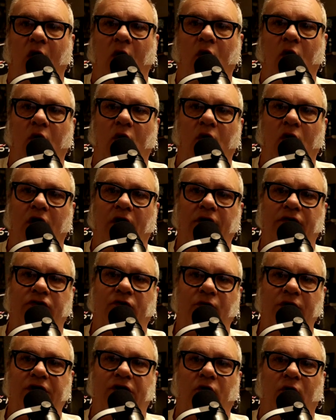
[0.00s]
or
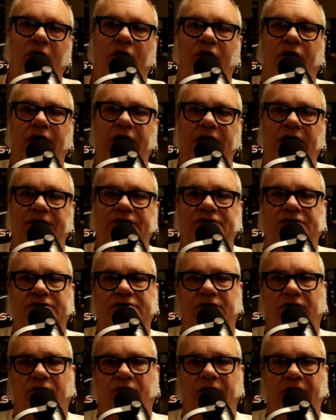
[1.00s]
three quarter
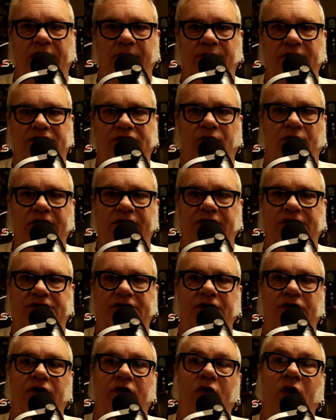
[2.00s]
inch or in between the
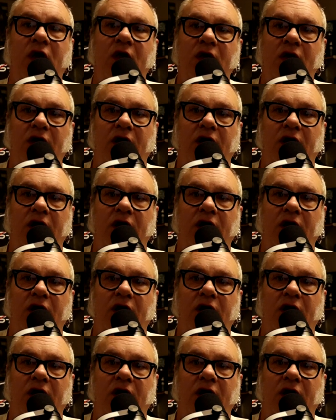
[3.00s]
two.